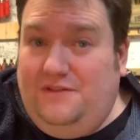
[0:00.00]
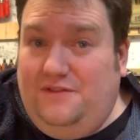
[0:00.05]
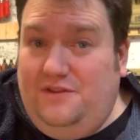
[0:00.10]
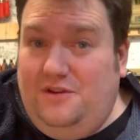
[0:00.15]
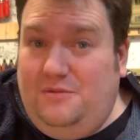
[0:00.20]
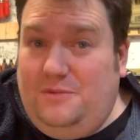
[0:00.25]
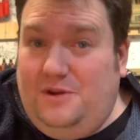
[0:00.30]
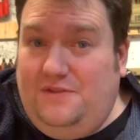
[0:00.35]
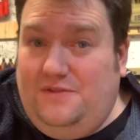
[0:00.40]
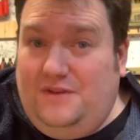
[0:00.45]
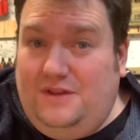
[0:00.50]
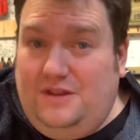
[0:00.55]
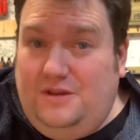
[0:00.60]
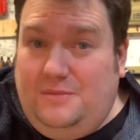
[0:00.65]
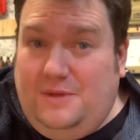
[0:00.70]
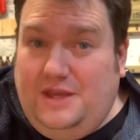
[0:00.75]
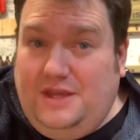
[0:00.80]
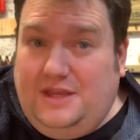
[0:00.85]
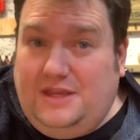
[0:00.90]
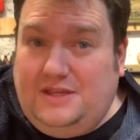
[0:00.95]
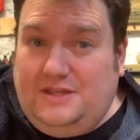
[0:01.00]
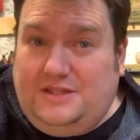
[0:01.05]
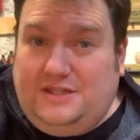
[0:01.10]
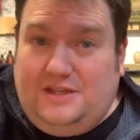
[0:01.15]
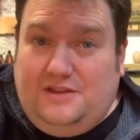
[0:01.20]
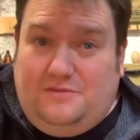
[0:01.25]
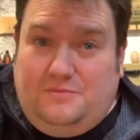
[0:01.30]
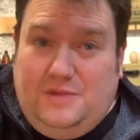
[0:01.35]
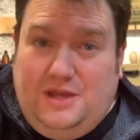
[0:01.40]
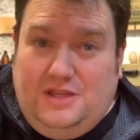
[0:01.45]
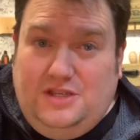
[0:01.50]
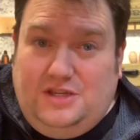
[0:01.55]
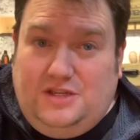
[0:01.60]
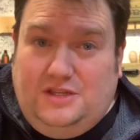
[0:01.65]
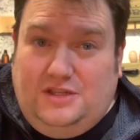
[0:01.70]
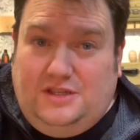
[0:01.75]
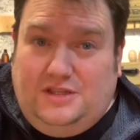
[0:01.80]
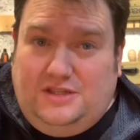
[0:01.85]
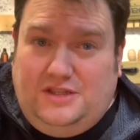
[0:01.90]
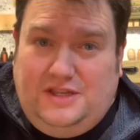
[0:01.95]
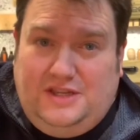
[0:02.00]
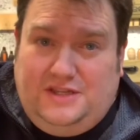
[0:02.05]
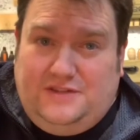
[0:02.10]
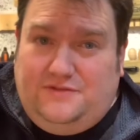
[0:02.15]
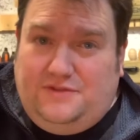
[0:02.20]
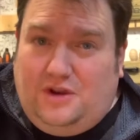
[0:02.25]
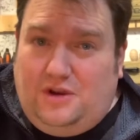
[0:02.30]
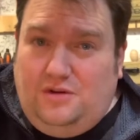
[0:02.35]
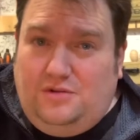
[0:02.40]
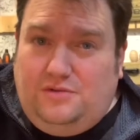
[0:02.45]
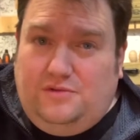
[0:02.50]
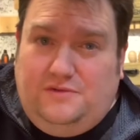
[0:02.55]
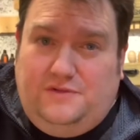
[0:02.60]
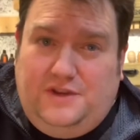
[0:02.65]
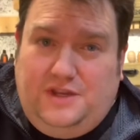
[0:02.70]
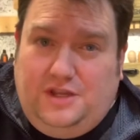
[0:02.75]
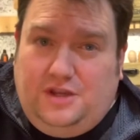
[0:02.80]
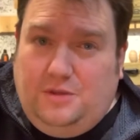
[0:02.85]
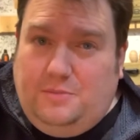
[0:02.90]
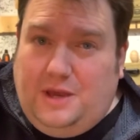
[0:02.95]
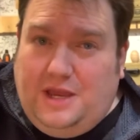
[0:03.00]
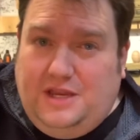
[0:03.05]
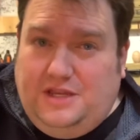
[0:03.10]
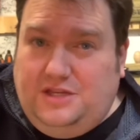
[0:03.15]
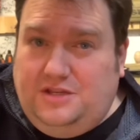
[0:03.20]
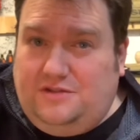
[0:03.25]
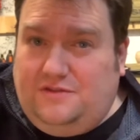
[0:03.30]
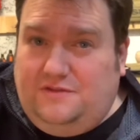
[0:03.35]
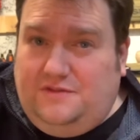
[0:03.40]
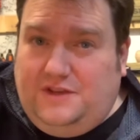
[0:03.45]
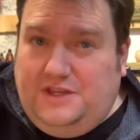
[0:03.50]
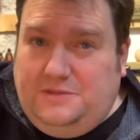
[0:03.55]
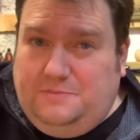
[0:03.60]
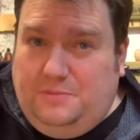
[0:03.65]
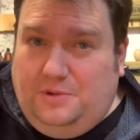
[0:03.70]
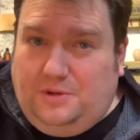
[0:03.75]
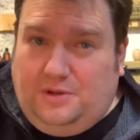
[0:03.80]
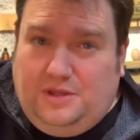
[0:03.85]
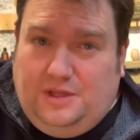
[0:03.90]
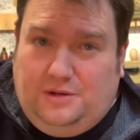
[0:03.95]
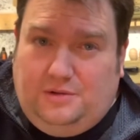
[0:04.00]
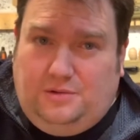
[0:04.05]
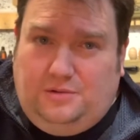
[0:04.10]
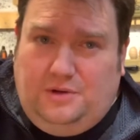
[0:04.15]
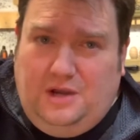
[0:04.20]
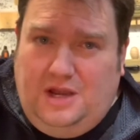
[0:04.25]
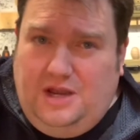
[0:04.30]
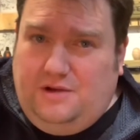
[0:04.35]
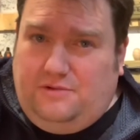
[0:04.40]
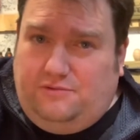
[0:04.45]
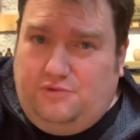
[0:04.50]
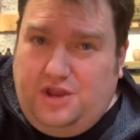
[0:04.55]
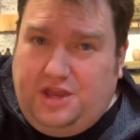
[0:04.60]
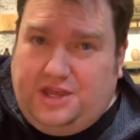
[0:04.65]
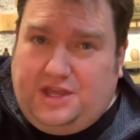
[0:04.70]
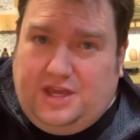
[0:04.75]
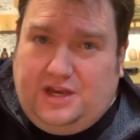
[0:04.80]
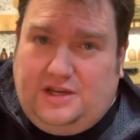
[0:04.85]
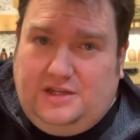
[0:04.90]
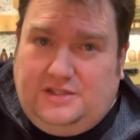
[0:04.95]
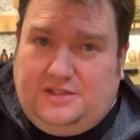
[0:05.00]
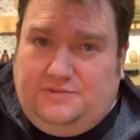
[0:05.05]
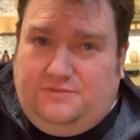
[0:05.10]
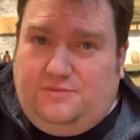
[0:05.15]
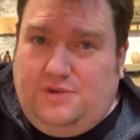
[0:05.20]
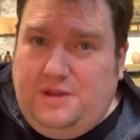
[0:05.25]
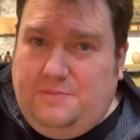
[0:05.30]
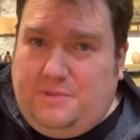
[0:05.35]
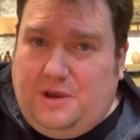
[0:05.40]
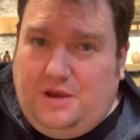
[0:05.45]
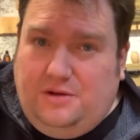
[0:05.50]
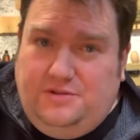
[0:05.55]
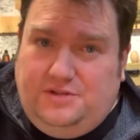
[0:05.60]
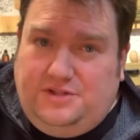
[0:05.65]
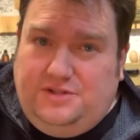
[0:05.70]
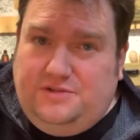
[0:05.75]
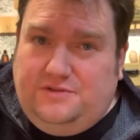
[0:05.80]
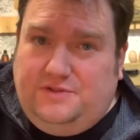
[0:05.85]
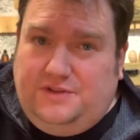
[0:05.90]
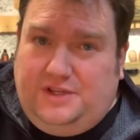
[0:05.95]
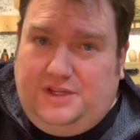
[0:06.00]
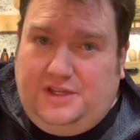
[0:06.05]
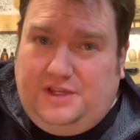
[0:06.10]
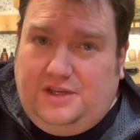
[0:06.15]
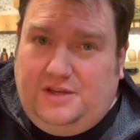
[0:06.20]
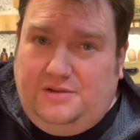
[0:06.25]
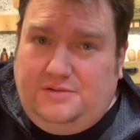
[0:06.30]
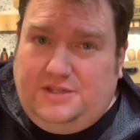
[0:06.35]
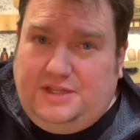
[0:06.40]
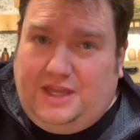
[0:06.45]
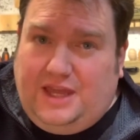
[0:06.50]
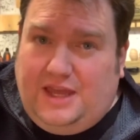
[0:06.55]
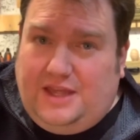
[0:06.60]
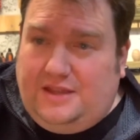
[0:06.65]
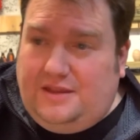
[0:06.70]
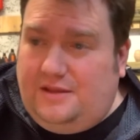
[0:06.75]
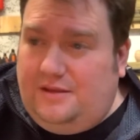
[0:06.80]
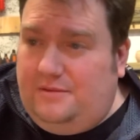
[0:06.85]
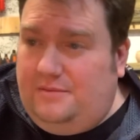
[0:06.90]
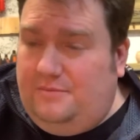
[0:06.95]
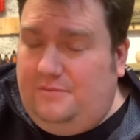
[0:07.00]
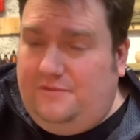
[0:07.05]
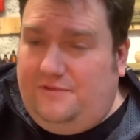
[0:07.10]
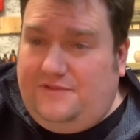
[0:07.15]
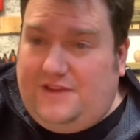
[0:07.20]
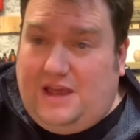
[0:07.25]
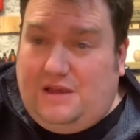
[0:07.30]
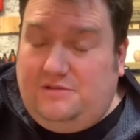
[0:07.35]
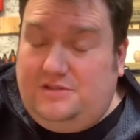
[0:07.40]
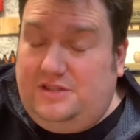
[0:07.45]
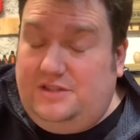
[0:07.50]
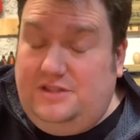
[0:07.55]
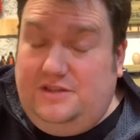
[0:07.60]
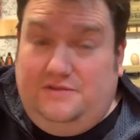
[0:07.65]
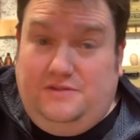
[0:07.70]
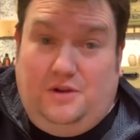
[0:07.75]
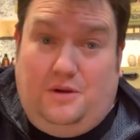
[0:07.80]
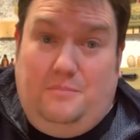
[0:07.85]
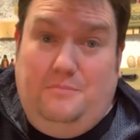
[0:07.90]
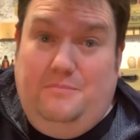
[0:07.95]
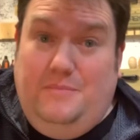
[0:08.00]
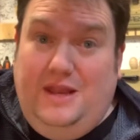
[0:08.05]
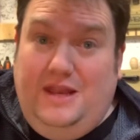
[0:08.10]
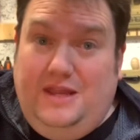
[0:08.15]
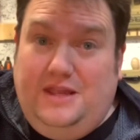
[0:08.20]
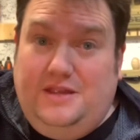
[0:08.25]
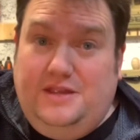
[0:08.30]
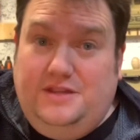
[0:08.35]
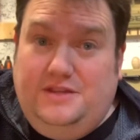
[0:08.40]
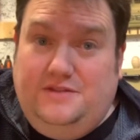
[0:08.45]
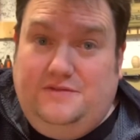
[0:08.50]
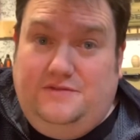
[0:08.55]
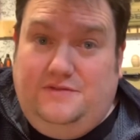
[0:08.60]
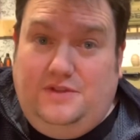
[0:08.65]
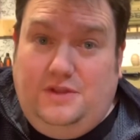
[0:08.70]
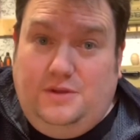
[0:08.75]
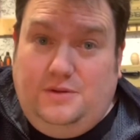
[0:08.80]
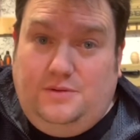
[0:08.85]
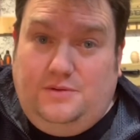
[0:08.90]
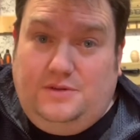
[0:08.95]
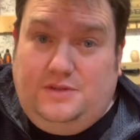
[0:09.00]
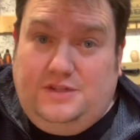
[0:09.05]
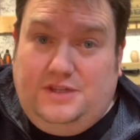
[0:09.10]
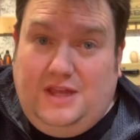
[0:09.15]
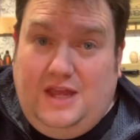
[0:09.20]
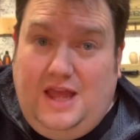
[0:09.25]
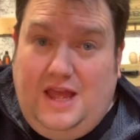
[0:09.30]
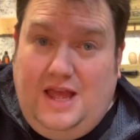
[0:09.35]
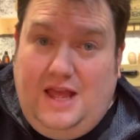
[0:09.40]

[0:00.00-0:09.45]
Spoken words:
a few of my fellow makers have mentioned are these viral video pages on Facebook that will recut and repost your video to get them thousands, if not millions, of views.